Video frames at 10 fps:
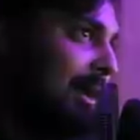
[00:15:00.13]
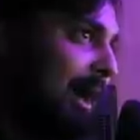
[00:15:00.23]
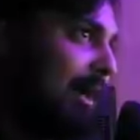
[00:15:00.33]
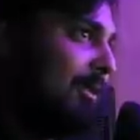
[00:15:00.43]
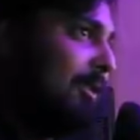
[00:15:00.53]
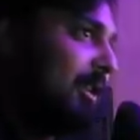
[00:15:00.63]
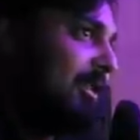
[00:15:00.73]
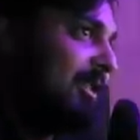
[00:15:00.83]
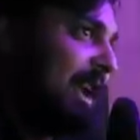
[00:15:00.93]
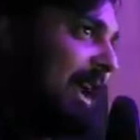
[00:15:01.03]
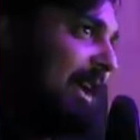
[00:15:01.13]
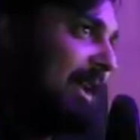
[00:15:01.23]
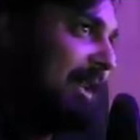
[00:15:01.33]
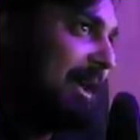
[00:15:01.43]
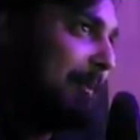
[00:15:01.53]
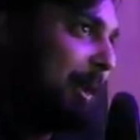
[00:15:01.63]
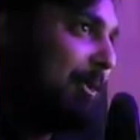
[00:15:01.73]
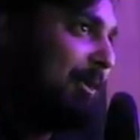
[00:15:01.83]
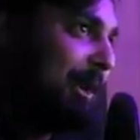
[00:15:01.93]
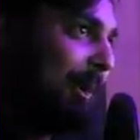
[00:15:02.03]
I guess he's like standing, like
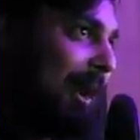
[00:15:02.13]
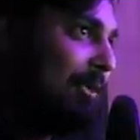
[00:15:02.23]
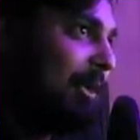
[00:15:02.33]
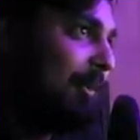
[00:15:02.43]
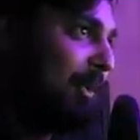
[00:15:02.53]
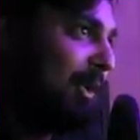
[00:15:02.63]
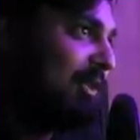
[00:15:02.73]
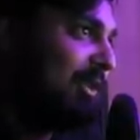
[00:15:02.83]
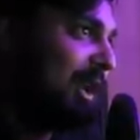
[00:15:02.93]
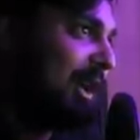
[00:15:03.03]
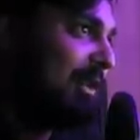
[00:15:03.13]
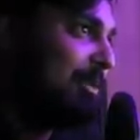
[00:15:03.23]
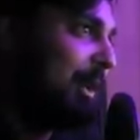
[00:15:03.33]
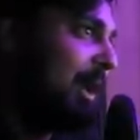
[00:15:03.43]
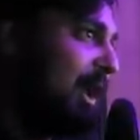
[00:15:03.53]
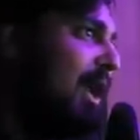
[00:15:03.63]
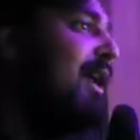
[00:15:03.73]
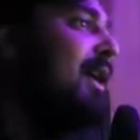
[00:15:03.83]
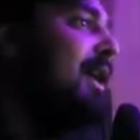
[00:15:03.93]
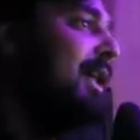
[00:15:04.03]
posing around something. This is like his buddy
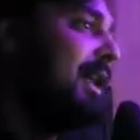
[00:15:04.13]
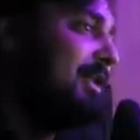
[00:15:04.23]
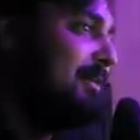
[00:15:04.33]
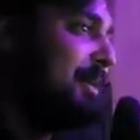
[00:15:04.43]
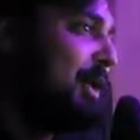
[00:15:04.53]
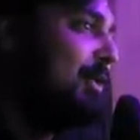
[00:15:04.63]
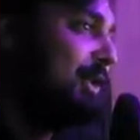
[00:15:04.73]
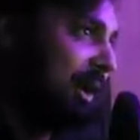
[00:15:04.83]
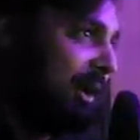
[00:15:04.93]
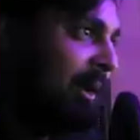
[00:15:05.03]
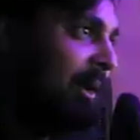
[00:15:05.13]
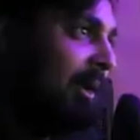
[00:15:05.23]
that's imposing.